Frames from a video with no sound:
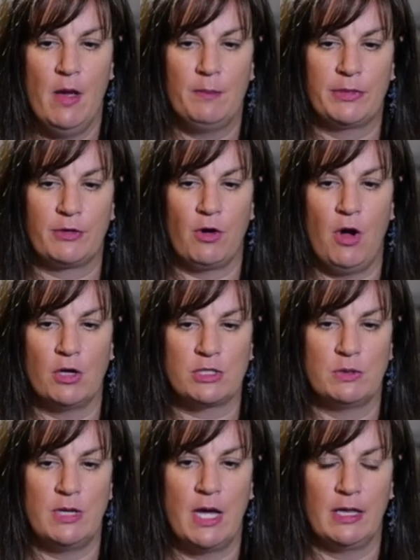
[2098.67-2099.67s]
but they're also
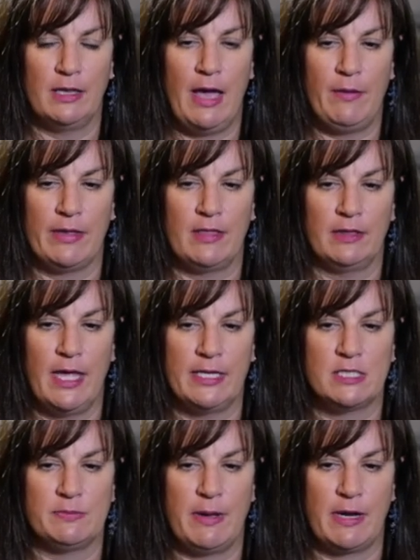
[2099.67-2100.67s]
not allowing the lead
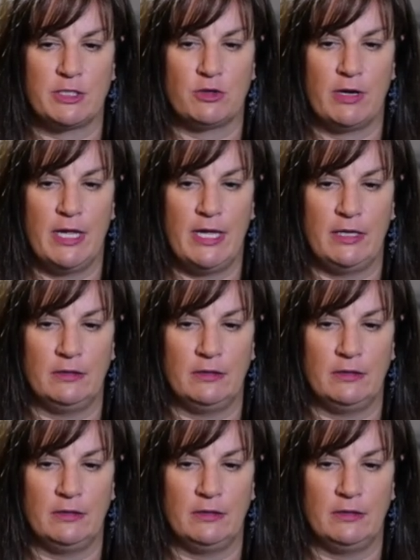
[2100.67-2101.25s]
inspector in